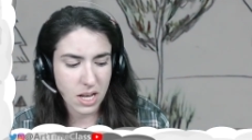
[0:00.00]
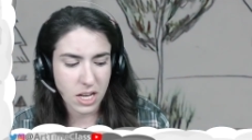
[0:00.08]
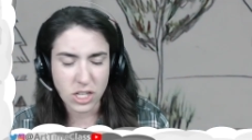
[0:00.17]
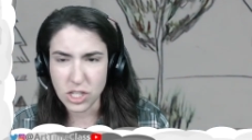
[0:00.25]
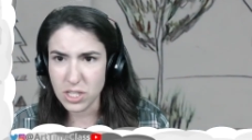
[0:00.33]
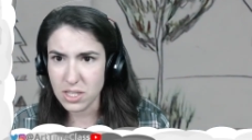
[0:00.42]

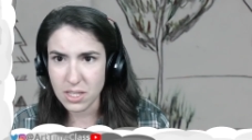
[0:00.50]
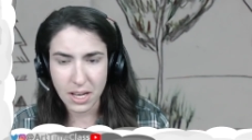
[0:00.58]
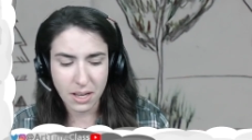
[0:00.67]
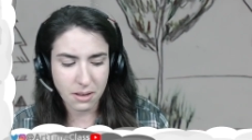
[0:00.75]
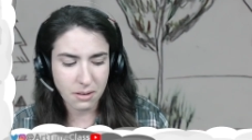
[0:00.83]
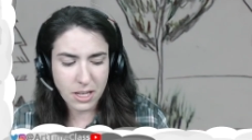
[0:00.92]
and just like
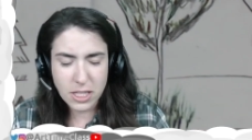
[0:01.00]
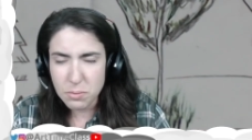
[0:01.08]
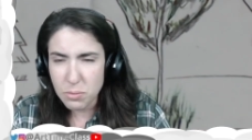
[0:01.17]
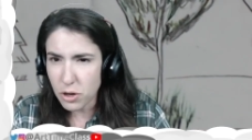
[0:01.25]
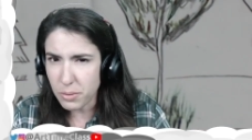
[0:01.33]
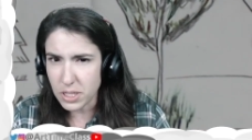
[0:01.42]

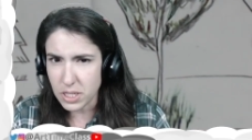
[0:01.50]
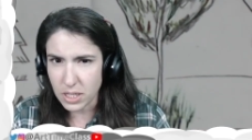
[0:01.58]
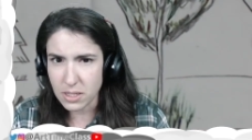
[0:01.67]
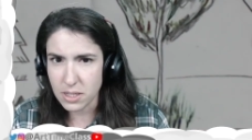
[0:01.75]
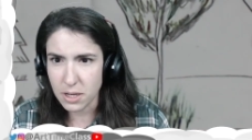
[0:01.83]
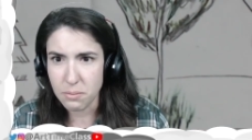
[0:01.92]
experimenting
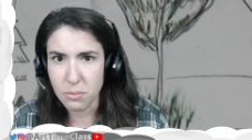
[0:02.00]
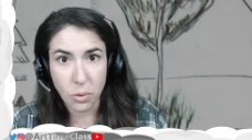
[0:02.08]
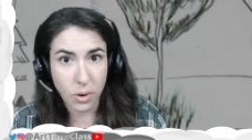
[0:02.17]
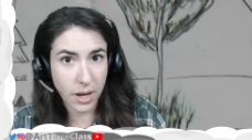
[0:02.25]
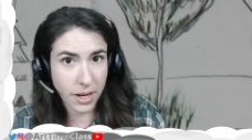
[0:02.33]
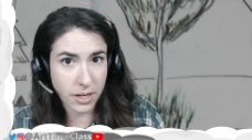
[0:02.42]
some,
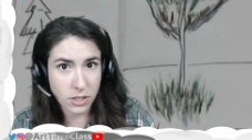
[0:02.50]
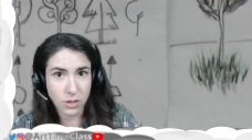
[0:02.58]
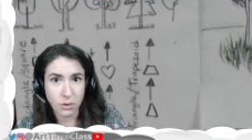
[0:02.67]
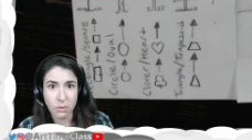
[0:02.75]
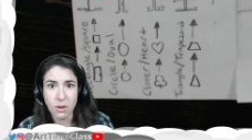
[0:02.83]
okay? So